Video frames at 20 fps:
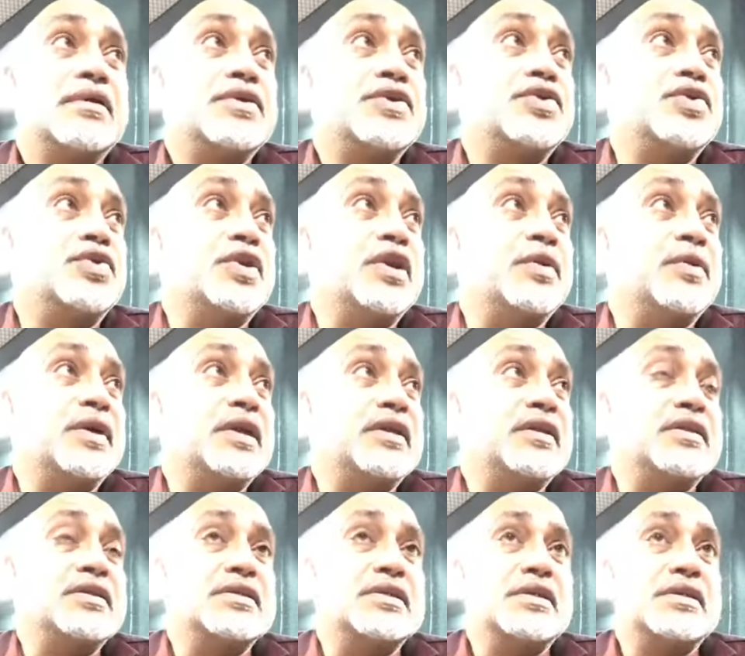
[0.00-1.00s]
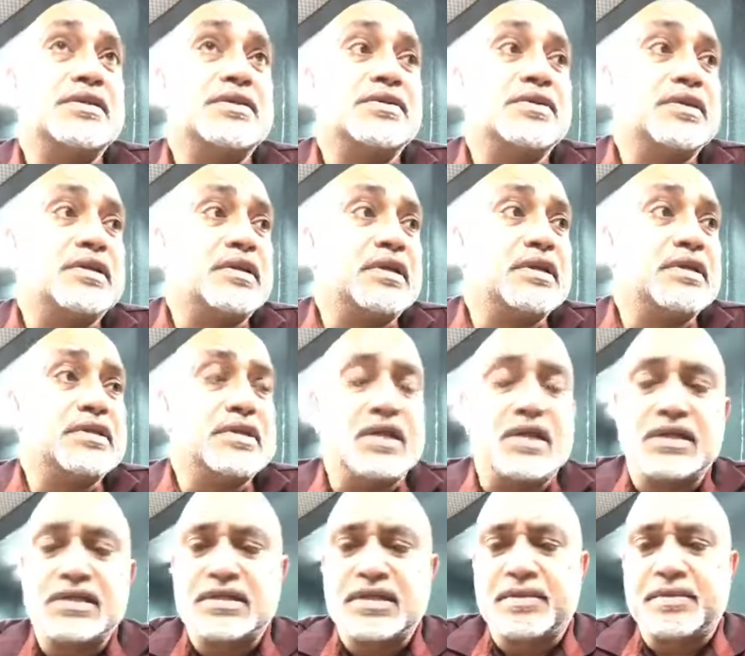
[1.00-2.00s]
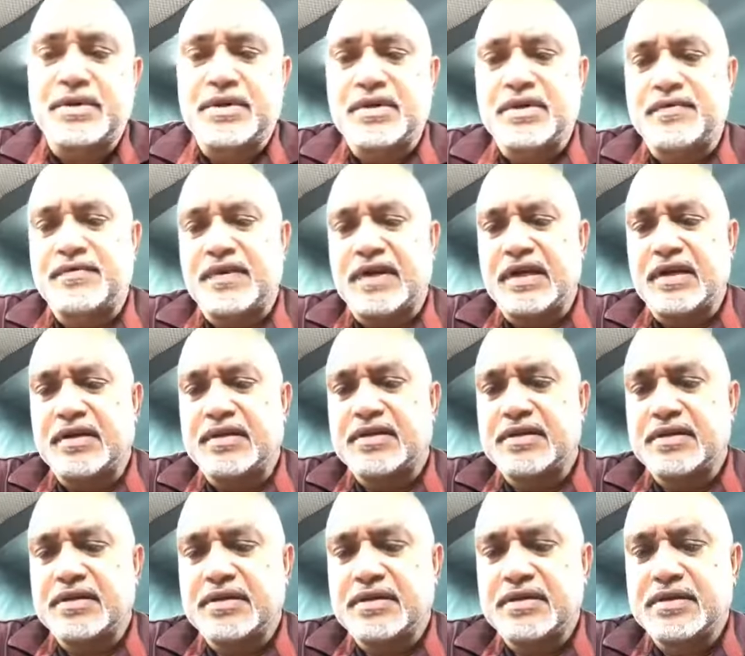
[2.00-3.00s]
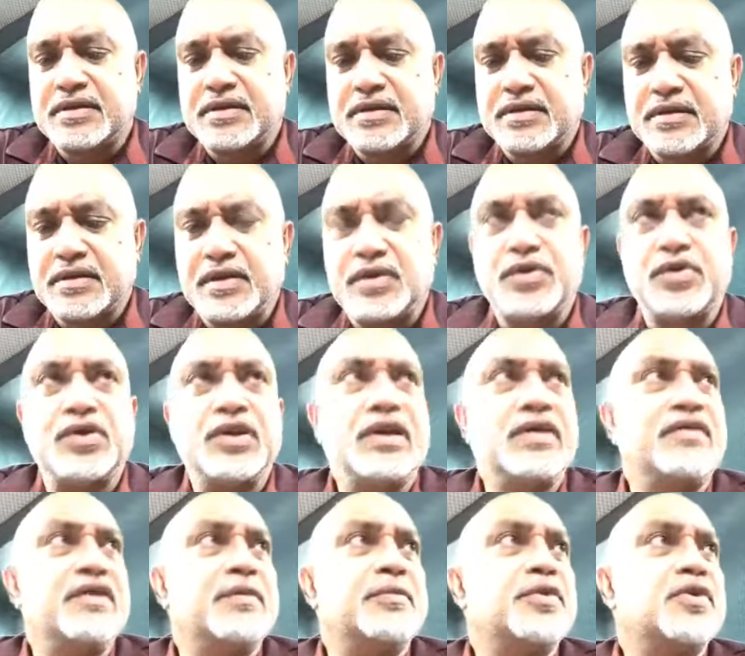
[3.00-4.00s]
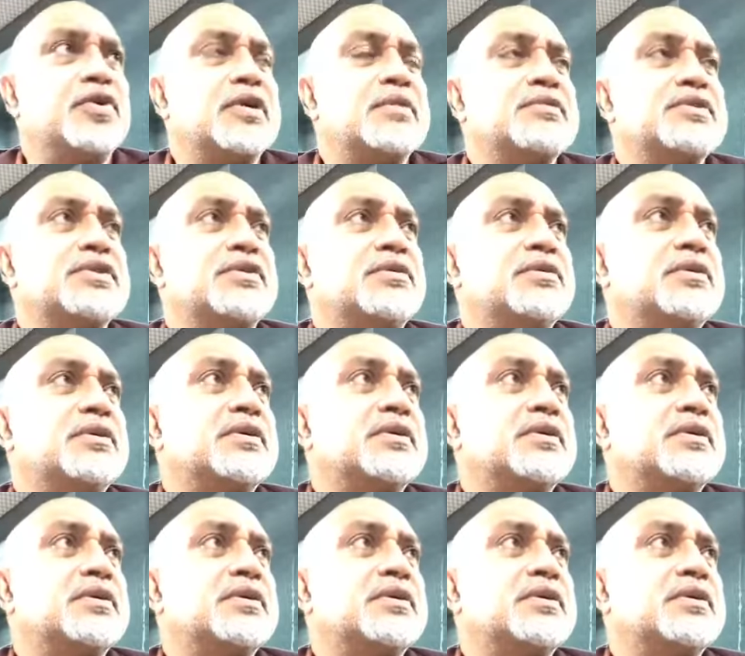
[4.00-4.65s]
Junior waiters, yeah, so at least next time you could find it. You do an evening program as well?